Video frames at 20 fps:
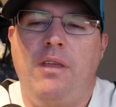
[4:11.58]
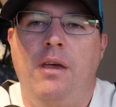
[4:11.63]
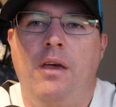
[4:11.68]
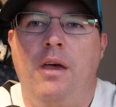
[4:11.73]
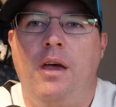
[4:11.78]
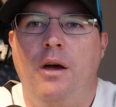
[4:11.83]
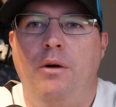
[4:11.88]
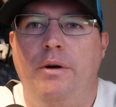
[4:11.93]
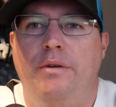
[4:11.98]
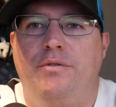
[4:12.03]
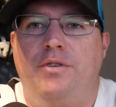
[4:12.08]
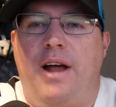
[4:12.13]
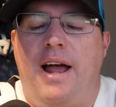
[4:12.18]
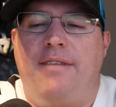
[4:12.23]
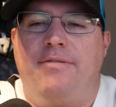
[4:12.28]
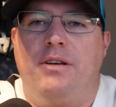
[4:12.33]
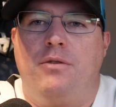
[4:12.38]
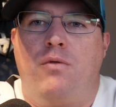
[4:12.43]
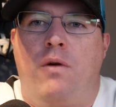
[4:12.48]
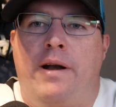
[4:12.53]
We've
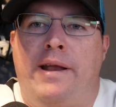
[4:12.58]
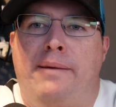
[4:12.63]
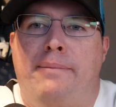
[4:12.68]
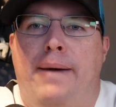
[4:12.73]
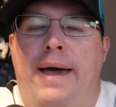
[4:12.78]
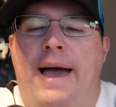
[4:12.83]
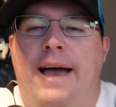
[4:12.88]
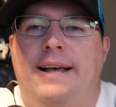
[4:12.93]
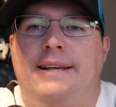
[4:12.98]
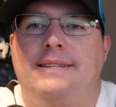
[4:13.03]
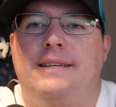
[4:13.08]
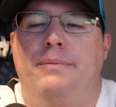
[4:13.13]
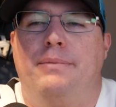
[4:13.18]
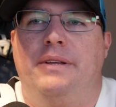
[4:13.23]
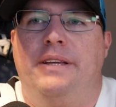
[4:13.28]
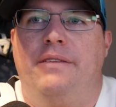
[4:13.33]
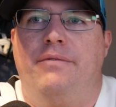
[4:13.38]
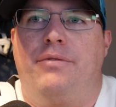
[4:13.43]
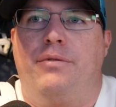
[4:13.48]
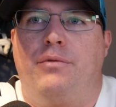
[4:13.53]
drafted running backs, I
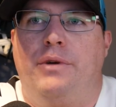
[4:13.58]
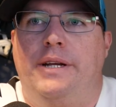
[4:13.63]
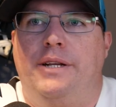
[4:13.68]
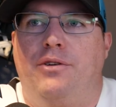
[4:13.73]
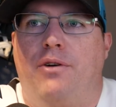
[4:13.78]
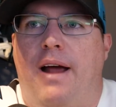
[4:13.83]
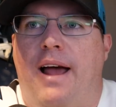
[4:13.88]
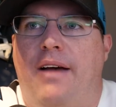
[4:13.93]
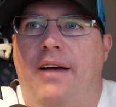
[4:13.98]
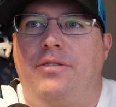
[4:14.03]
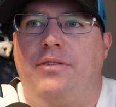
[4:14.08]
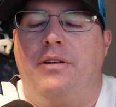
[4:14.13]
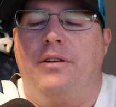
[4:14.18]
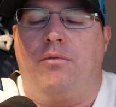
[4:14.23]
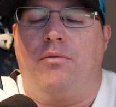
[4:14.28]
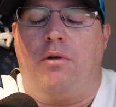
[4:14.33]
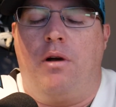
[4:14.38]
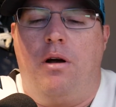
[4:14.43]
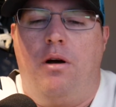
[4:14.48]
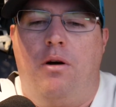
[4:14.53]
believe, 3 drafts in a
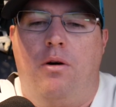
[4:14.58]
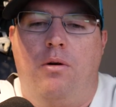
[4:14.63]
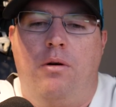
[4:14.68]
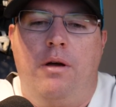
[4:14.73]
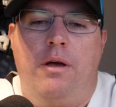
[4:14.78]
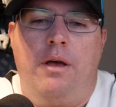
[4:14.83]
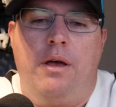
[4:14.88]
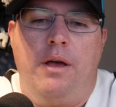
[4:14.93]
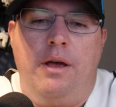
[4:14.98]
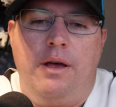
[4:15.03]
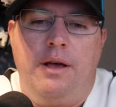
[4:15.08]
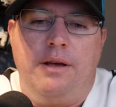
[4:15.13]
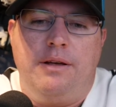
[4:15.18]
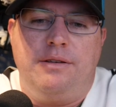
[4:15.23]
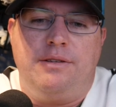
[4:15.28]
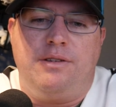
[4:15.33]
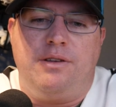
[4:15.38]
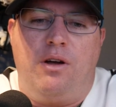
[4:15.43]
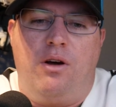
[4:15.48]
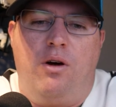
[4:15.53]
row.
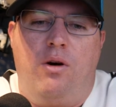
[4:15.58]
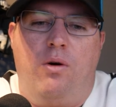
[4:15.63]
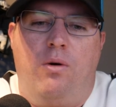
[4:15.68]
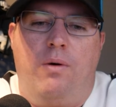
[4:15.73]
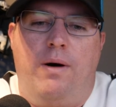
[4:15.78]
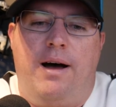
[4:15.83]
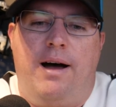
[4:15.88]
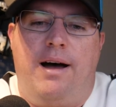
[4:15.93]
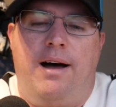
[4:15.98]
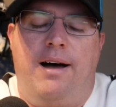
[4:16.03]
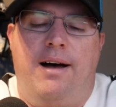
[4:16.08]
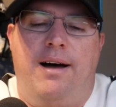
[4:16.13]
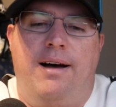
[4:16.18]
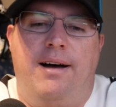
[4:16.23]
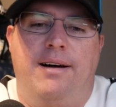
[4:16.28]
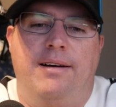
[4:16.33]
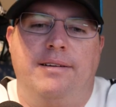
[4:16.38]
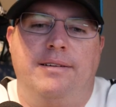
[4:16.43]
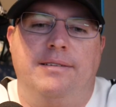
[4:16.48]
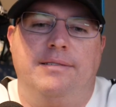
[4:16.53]

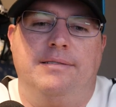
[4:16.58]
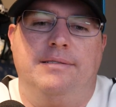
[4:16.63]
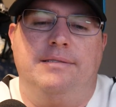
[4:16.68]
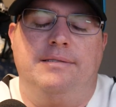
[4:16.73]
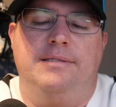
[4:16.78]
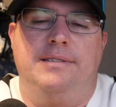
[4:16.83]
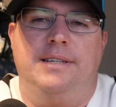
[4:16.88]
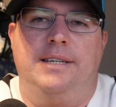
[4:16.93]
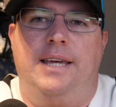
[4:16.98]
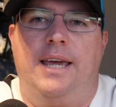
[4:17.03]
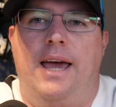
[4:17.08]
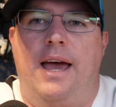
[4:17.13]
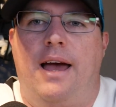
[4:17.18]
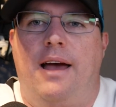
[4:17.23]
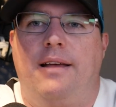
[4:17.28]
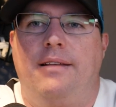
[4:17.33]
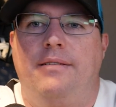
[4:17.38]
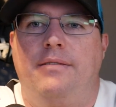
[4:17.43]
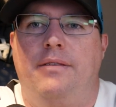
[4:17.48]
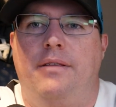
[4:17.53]
So,
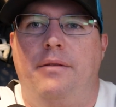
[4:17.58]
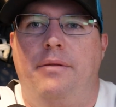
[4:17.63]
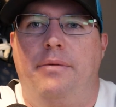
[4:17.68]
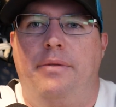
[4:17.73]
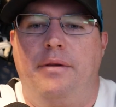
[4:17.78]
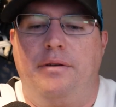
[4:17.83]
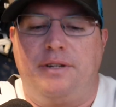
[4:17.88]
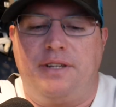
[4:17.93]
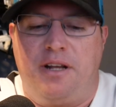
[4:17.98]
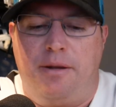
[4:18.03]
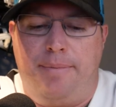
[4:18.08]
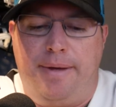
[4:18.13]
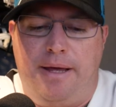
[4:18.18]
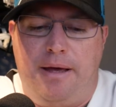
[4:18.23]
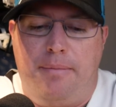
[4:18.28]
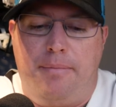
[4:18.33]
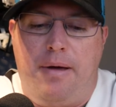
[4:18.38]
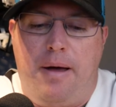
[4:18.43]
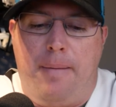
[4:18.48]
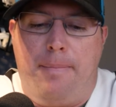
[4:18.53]
there's going to be
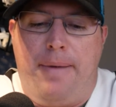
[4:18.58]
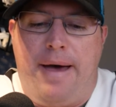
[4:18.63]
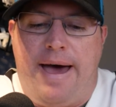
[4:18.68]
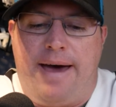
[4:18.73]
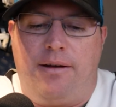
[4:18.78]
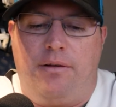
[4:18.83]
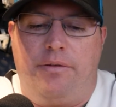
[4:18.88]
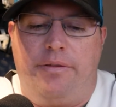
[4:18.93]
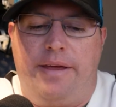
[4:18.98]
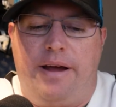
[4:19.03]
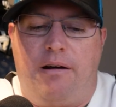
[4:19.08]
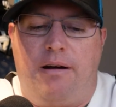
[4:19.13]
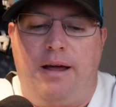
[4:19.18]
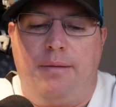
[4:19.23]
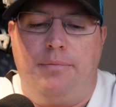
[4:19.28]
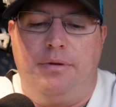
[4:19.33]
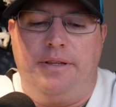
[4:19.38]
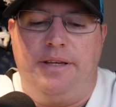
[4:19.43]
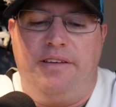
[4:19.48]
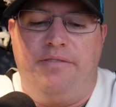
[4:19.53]
a battle there, I
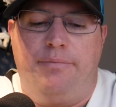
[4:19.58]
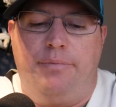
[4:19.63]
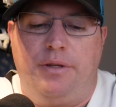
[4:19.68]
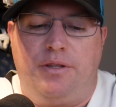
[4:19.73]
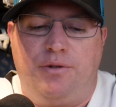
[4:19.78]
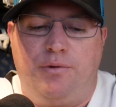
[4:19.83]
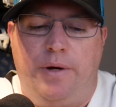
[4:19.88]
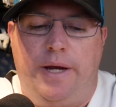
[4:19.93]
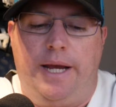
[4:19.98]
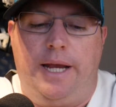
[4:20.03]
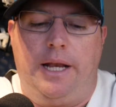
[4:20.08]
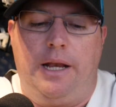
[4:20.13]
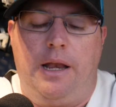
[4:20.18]
believe, between,